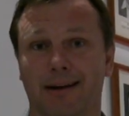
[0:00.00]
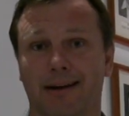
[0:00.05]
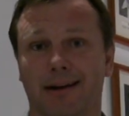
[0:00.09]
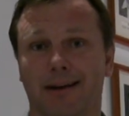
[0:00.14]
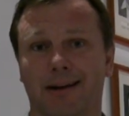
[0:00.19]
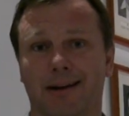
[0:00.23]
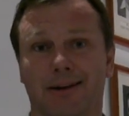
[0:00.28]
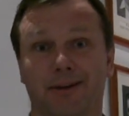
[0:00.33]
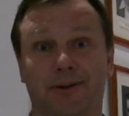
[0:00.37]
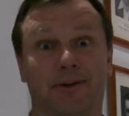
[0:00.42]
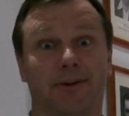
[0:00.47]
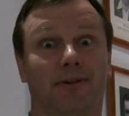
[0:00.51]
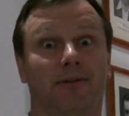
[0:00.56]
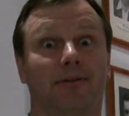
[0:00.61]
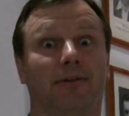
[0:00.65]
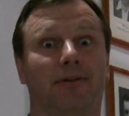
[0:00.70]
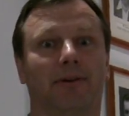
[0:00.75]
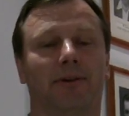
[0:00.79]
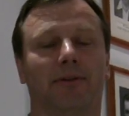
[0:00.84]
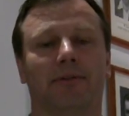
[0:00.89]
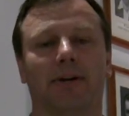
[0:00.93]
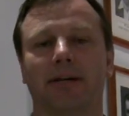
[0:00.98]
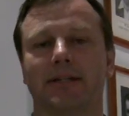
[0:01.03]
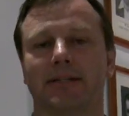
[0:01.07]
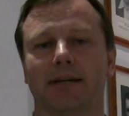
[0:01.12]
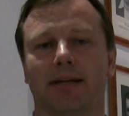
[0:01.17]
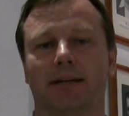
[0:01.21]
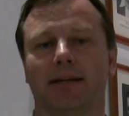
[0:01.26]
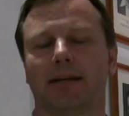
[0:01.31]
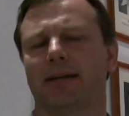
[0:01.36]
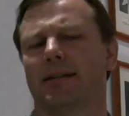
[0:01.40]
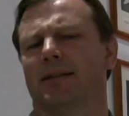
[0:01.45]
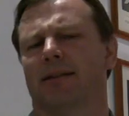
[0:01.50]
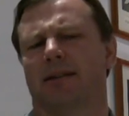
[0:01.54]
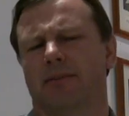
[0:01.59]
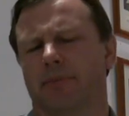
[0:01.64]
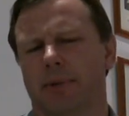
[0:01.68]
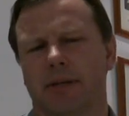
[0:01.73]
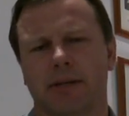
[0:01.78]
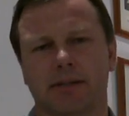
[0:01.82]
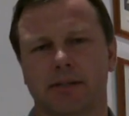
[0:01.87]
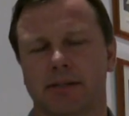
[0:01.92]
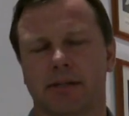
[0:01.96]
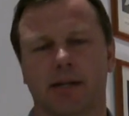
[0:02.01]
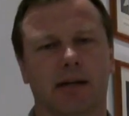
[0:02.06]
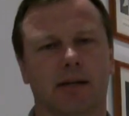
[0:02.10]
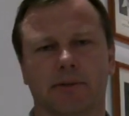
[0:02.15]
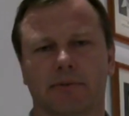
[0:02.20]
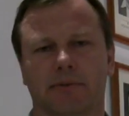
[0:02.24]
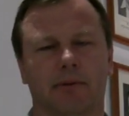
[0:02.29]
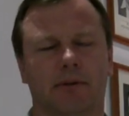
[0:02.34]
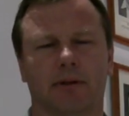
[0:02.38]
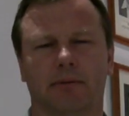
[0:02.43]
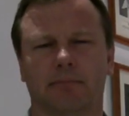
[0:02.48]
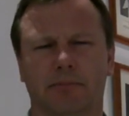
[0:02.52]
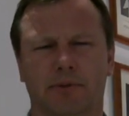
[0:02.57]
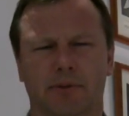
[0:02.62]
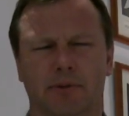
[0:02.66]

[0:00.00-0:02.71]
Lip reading: I learned a lot of great techniques. I've been in sales for